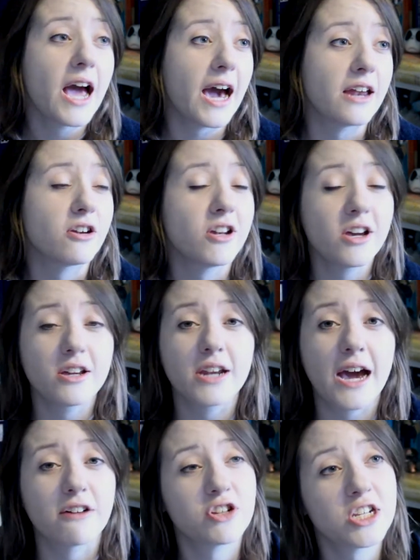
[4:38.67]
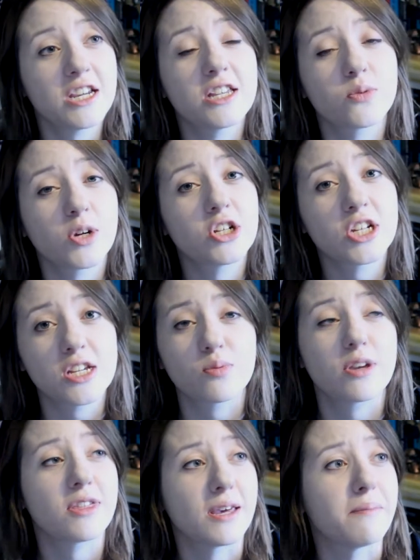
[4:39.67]
and learn how she is when she is
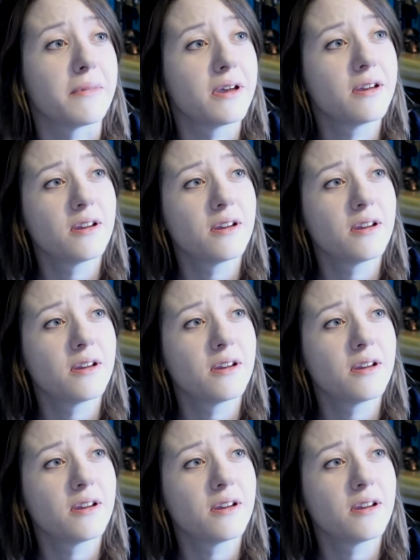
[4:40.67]
with him.